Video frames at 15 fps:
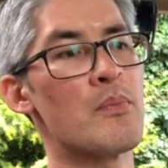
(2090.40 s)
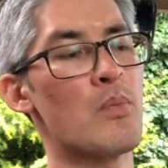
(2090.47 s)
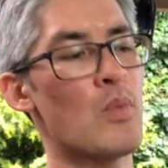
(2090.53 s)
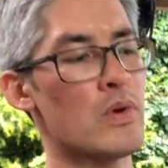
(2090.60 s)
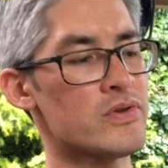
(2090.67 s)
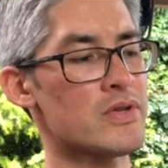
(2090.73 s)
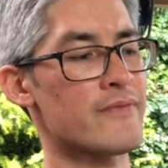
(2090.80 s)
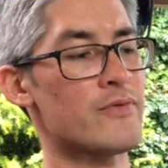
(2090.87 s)

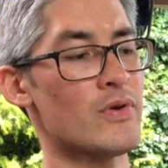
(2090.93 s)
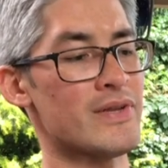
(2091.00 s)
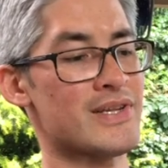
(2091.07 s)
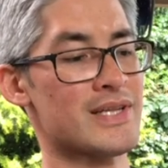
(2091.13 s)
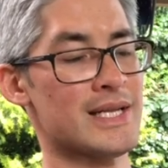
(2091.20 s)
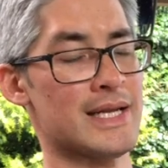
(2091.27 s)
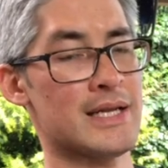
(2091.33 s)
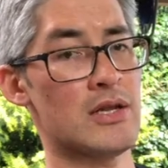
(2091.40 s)
once I've got this
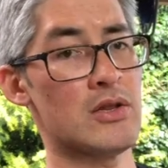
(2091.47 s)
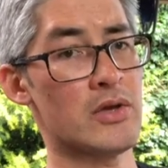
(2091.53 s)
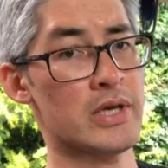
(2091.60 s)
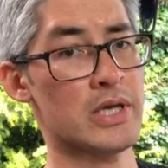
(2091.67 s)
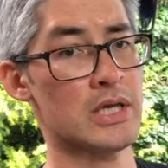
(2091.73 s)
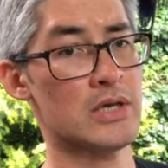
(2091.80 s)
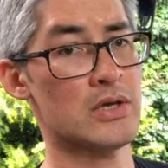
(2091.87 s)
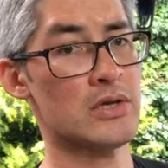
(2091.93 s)
clean and
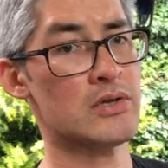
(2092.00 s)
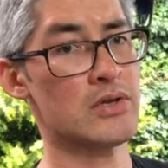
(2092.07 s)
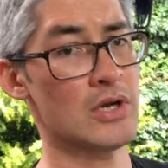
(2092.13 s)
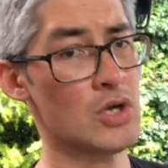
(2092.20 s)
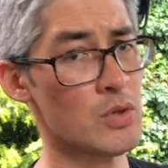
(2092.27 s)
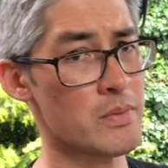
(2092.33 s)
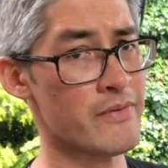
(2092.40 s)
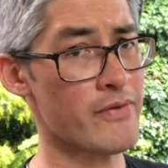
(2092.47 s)
looking good, so a
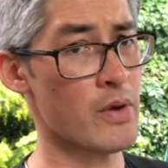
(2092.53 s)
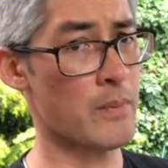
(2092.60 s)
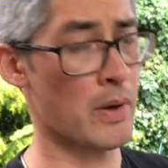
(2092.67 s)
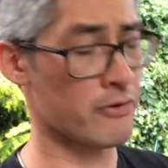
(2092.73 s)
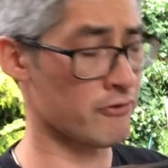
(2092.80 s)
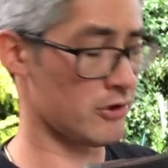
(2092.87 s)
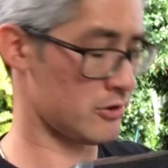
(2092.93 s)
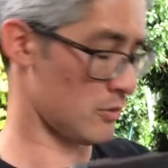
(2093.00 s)
little bit of elbow
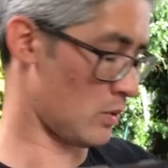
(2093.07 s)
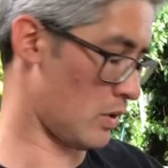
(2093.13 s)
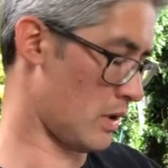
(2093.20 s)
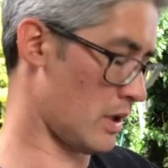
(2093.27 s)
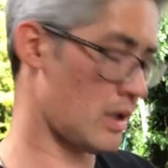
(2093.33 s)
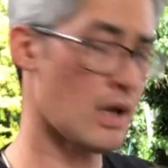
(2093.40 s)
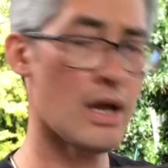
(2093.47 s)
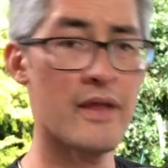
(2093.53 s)
grease
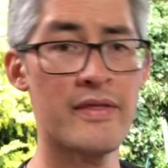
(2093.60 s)
required,